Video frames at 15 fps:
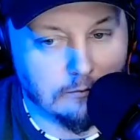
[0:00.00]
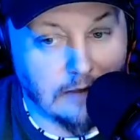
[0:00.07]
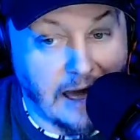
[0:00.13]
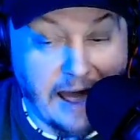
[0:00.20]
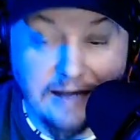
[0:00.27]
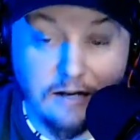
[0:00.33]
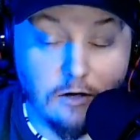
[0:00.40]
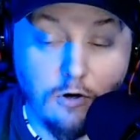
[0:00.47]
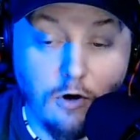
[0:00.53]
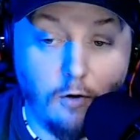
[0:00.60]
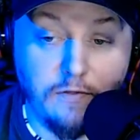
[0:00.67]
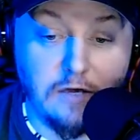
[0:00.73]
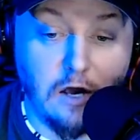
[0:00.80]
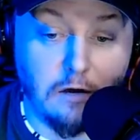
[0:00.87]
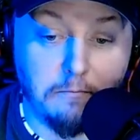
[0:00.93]
I didn't know
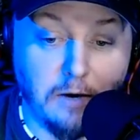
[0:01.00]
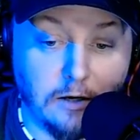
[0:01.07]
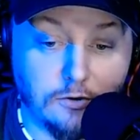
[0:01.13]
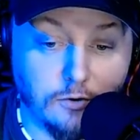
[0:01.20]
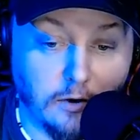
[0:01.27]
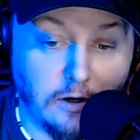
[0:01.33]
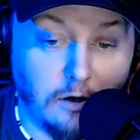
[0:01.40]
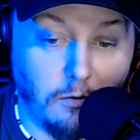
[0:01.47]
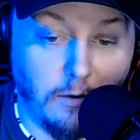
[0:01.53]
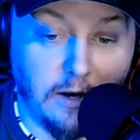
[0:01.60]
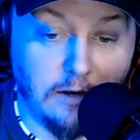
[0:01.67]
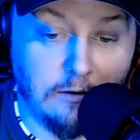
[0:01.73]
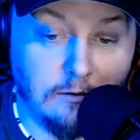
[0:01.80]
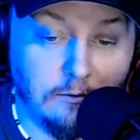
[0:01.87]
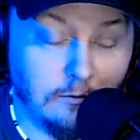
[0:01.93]
the Young Bucks were going to win.